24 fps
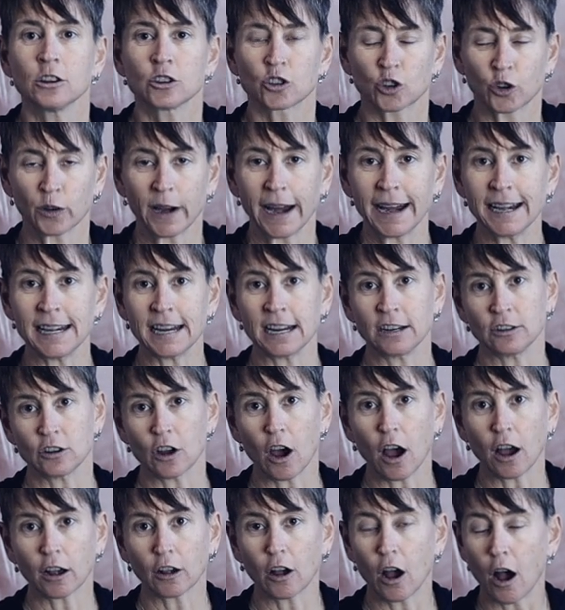
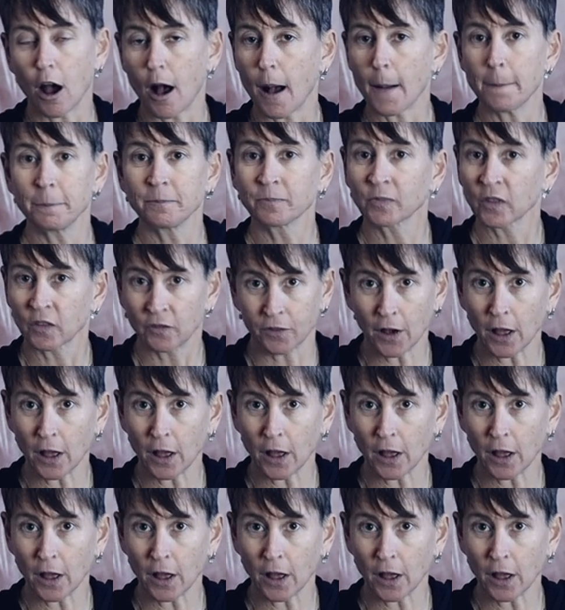training.com.